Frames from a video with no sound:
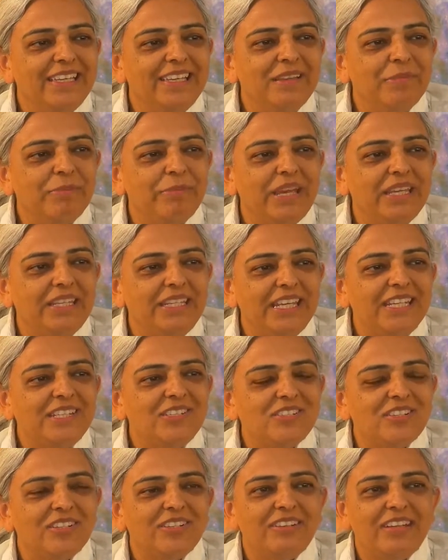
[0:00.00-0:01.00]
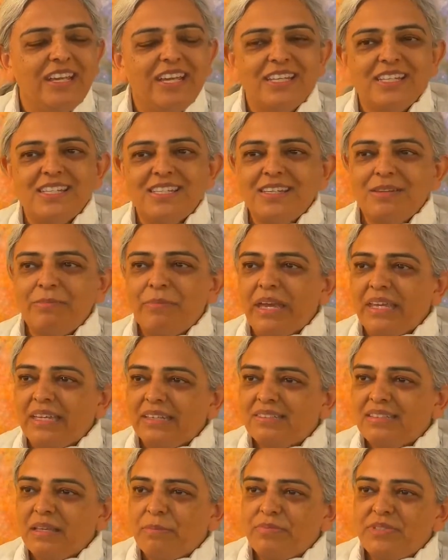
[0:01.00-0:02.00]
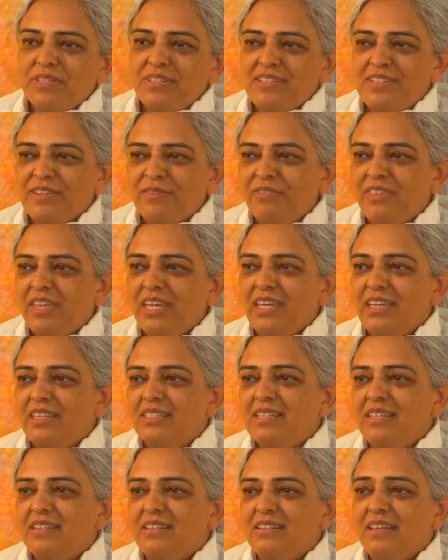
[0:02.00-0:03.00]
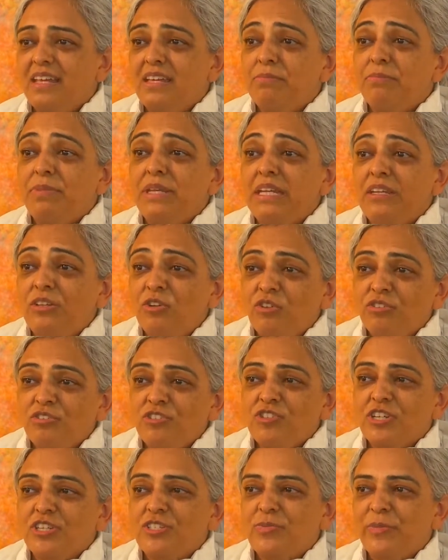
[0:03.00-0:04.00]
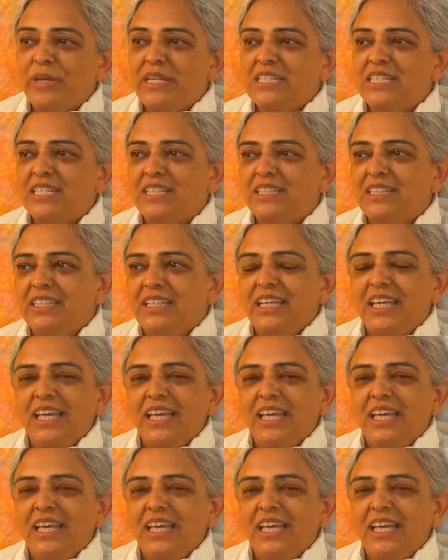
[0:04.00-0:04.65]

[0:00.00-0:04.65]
in my nature and in my acceptance of things and being non-judgmental.